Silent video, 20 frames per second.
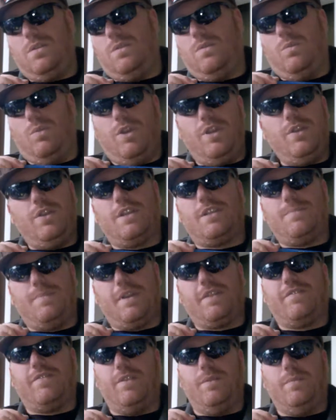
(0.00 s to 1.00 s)
what you
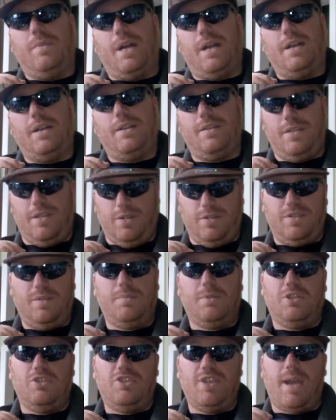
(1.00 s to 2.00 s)
expect from,
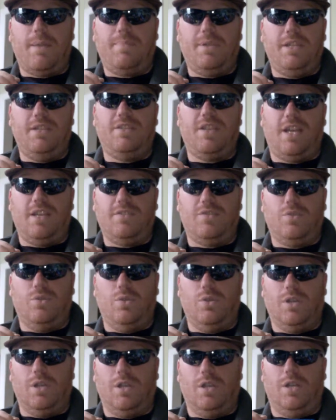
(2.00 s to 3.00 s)
typical Japanese high
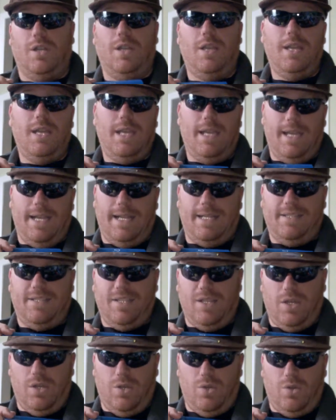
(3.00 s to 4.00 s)
school girl.
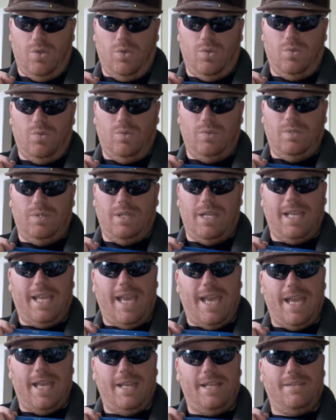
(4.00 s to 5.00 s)
So,
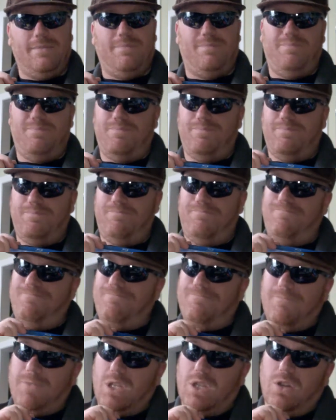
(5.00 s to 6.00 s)
again,
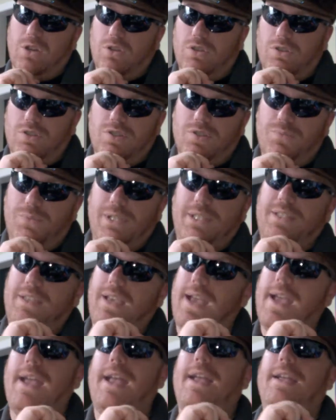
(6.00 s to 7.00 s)
girls with
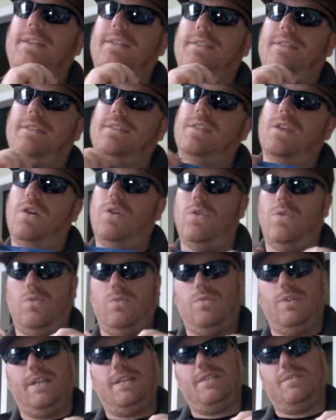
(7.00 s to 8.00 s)
tanks. So,
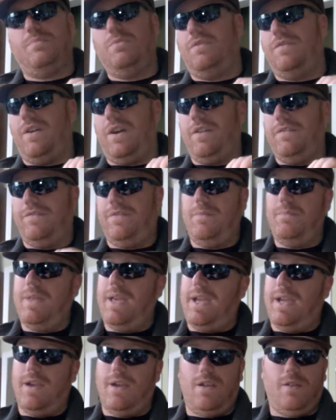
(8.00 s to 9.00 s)
let's move on from
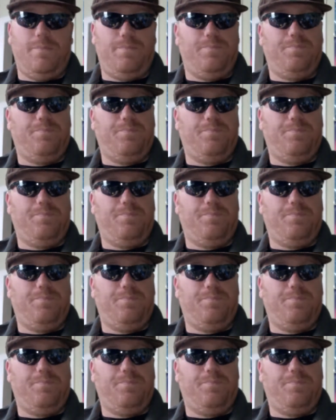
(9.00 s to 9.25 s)
there.